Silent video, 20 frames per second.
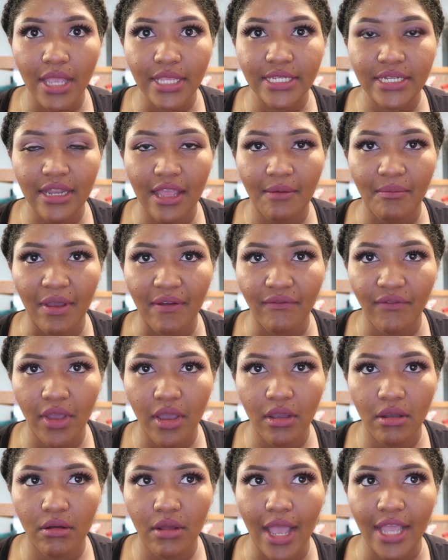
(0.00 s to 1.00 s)
I didn't have my
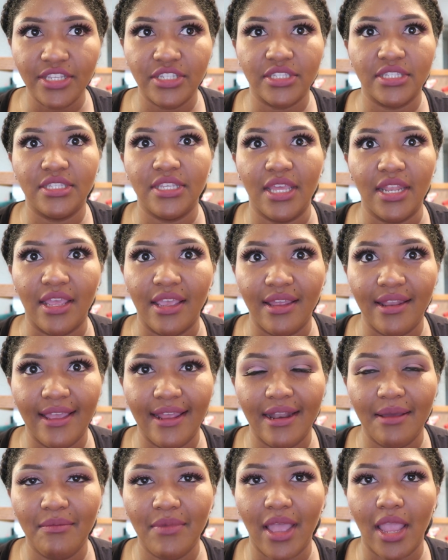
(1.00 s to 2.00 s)
phone, I just did it.
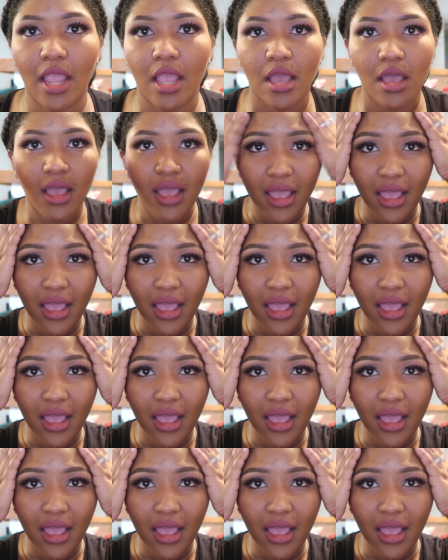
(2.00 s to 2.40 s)
And I'm like,